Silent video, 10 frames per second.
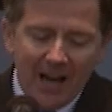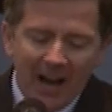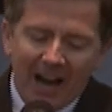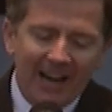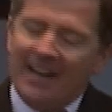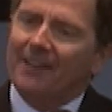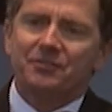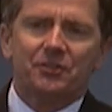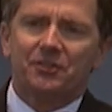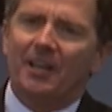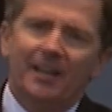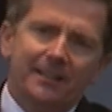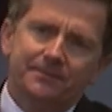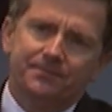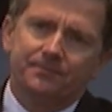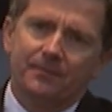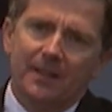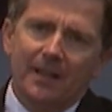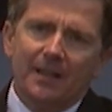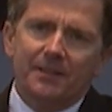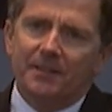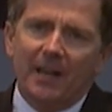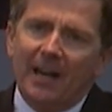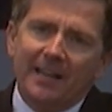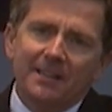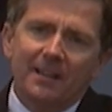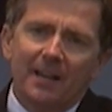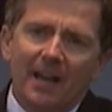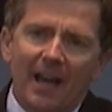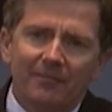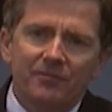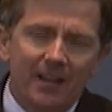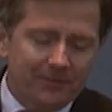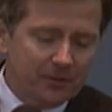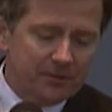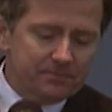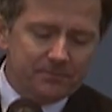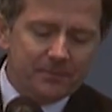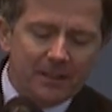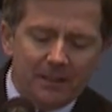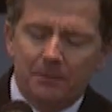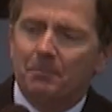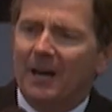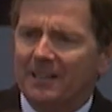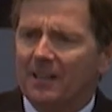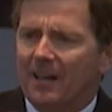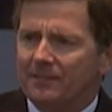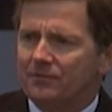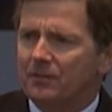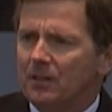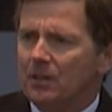I have to say that I have never in my life